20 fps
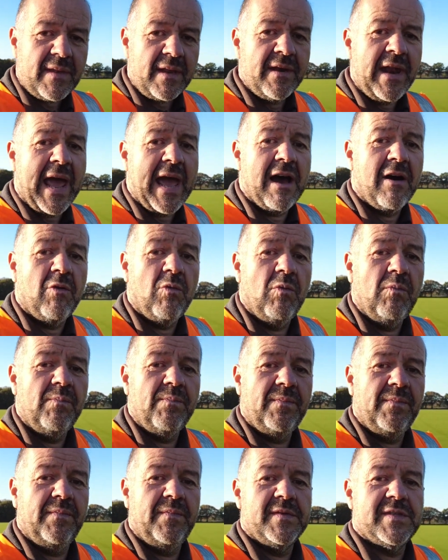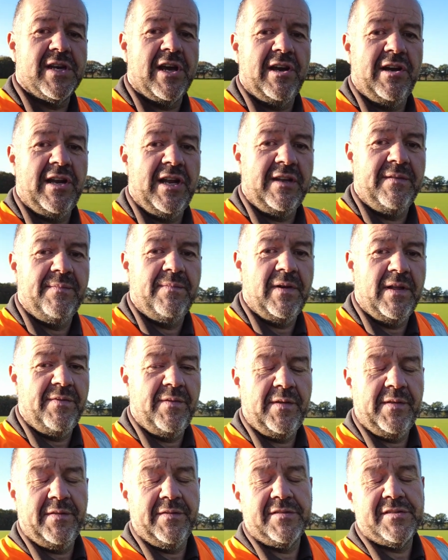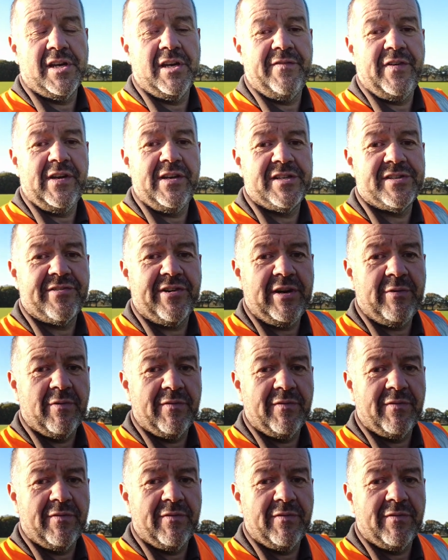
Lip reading: Now, certainly in the turf industry,